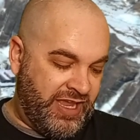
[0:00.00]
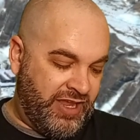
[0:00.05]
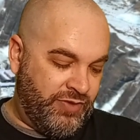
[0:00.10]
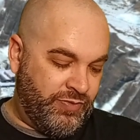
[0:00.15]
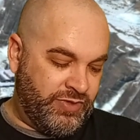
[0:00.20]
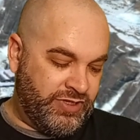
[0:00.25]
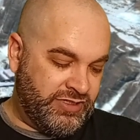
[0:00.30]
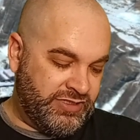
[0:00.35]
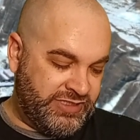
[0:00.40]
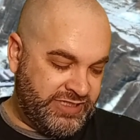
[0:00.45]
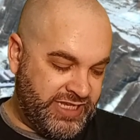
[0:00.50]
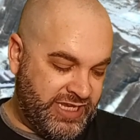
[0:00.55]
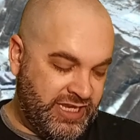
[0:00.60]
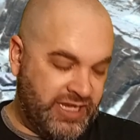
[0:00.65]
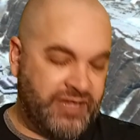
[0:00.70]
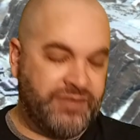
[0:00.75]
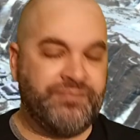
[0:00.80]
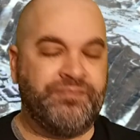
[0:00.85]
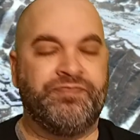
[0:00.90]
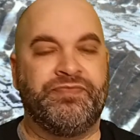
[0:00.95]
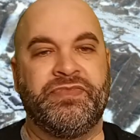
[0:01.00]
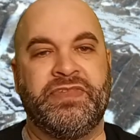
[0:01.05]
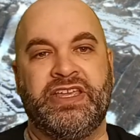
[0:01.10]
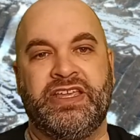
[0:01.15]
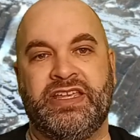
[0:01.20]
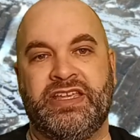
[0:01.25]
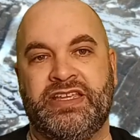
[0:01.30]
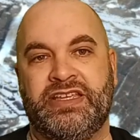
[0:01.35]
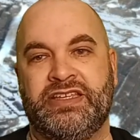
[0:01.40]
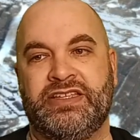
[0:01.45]
I will say
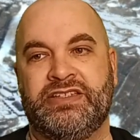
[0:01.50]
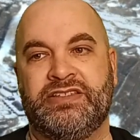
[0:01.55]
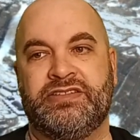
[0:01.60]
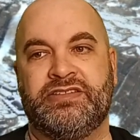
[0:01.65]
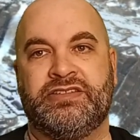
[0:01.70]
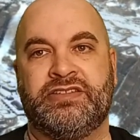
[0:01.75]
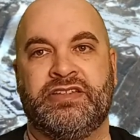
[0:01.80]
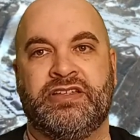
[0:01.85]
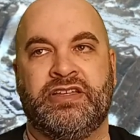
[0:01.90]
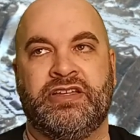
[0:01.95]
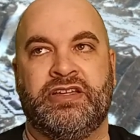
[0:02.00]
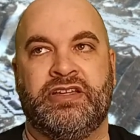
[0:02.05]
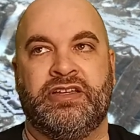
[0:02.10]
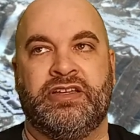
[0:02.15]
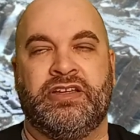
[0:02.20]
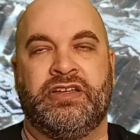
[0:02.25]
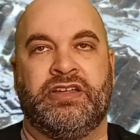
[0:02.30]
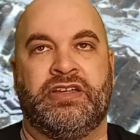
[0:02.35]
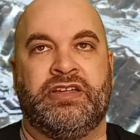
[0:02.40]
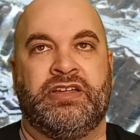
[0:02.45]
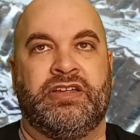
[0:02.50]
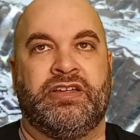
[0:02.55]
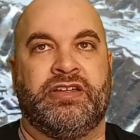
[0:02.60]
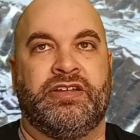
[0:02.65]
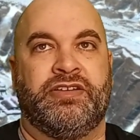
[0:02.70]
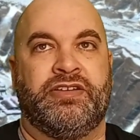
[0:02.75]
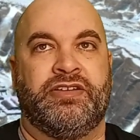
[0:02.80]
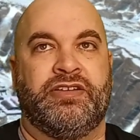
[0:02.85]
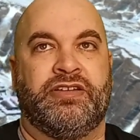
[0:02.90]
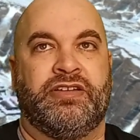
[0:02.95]
it is...
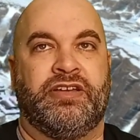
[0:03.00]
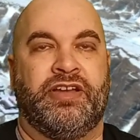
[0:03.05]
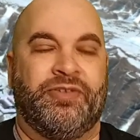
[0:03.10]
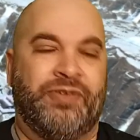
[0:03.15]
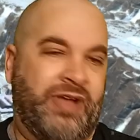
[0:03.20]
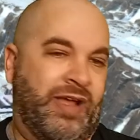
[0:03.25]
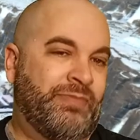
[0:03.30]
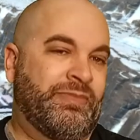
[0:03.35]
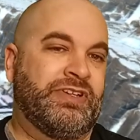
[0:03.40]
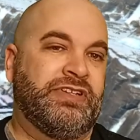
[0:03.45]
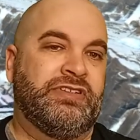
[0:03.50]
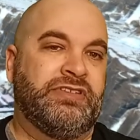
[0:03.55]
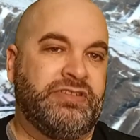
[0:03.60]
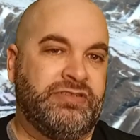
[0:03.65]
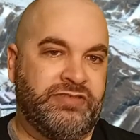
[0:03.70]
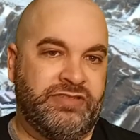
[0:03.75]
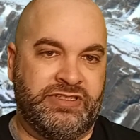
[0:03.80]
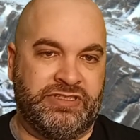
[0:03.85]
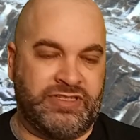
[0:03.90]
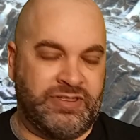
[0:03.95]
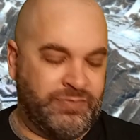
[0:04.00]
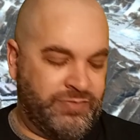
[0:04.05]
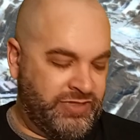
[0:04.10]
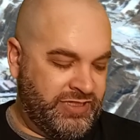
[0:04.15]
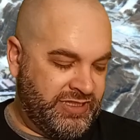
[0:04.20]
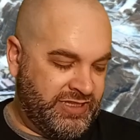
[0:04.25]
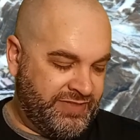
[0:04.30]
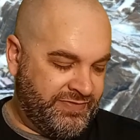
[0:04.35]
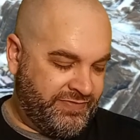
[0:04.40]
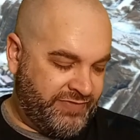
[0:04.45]
Oh, I'm going to do this
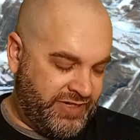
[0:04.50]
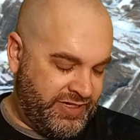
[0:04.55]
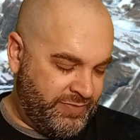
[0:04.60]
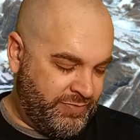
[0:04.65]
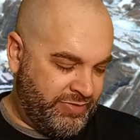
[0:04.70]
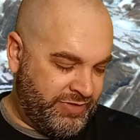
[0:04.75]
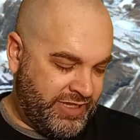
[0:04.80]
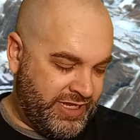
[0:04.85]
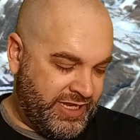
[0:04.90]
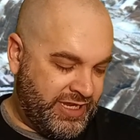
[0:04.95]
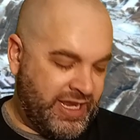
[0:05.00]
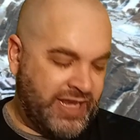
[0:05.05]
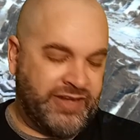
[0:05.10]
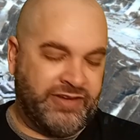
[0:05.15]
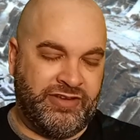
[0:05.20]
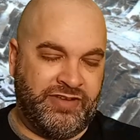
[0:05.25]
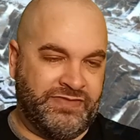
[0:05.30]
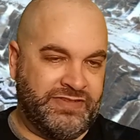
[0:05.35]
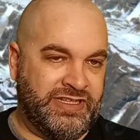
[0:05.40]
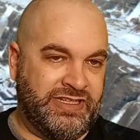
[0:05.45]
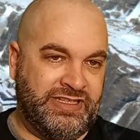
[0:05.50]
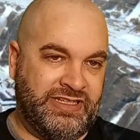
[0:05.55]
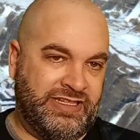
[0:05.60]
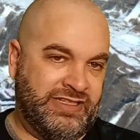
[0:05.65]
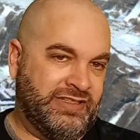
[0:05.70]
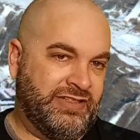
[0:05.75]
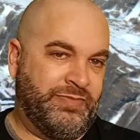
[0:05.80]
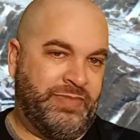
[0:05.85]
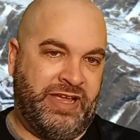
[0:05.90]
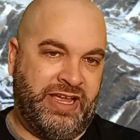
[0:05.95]
completely free to play. I know I've said
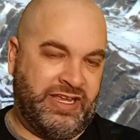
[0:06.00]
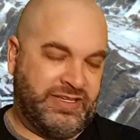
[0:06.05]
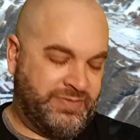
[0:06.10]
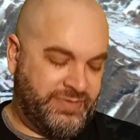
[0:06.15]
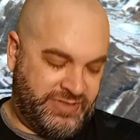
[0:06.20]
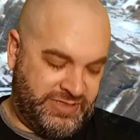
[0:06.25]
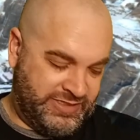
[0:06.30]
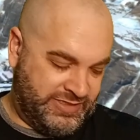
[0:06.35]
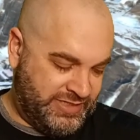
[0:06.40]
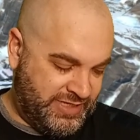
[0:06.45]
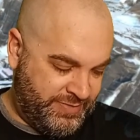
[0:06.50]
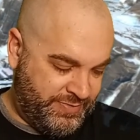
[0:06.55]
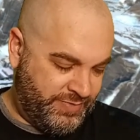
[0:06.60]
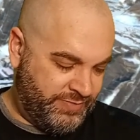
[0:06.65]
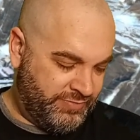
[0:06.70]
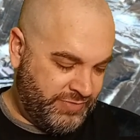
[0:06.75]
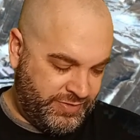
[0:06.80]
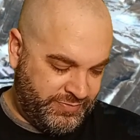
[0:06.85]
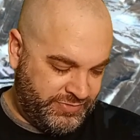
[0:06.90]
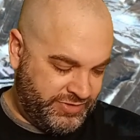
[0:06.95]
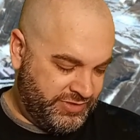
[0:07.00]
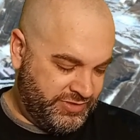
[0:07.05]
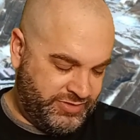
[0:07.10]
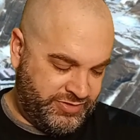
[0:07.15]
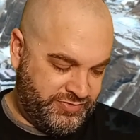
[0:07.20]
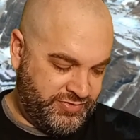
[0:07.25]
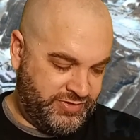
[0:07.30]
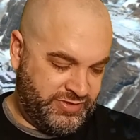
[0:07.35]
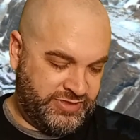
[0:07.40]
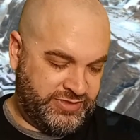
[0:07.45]
that in the past, but this time I'm just
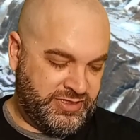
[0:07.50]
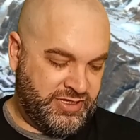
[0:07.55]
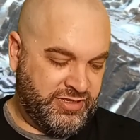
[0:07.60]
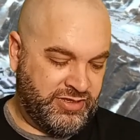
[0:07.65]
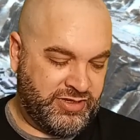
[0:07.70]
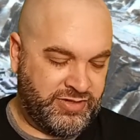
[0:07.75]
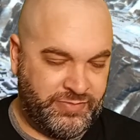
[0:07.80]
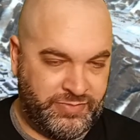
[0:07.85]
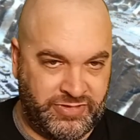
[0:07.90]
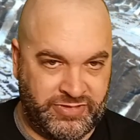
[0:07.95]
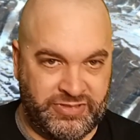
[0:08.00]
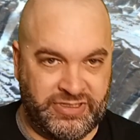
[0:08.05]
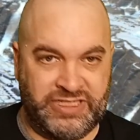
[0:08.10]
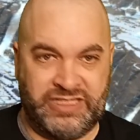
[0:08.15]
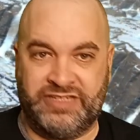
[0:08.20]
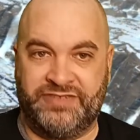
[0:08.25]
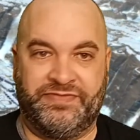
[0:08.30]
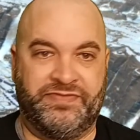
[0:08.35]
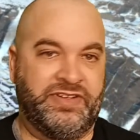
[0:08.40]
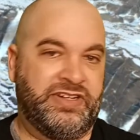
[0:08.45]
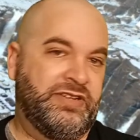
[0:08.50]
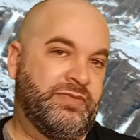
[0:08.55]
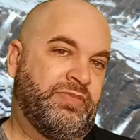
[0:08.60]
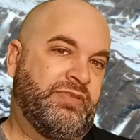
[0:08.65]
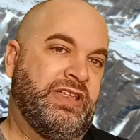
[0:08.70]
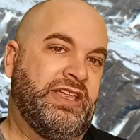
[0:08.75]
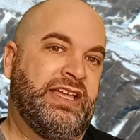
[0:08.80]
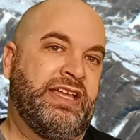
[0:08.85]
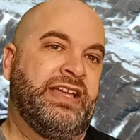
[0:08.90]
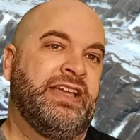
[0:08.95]
doing this all completely free to
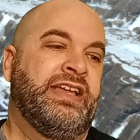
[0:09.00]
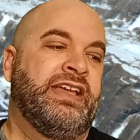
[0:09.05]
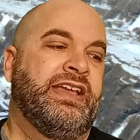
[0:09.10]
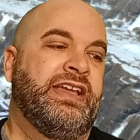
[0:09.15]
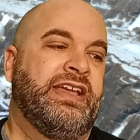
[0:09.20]
play,